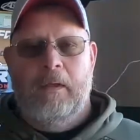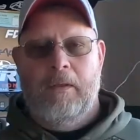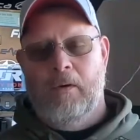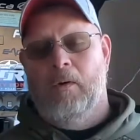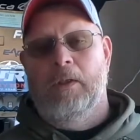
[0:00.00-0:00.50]

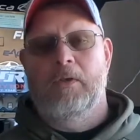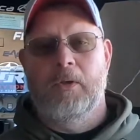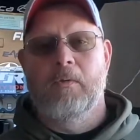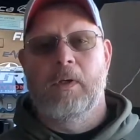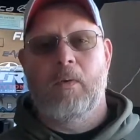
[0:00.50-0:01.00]
There are only
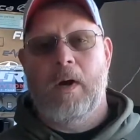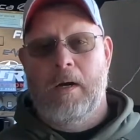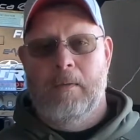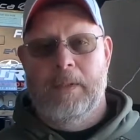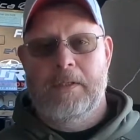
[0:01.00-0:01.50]
two
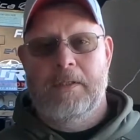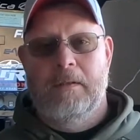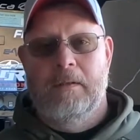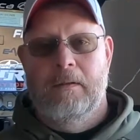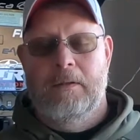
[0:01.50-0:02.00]
requirements
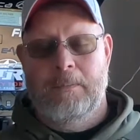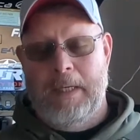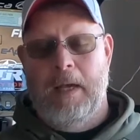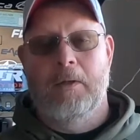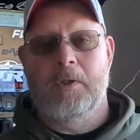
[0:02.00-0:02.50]
to
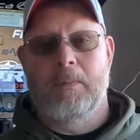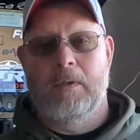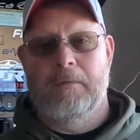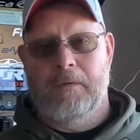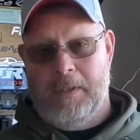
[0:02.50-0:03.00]
be
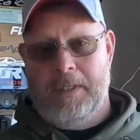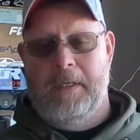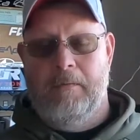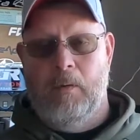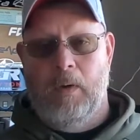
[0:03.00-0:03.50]
eligible for this
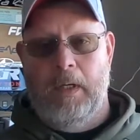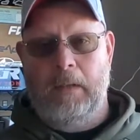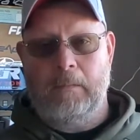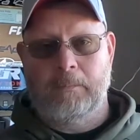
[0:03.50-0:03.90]
giveaway.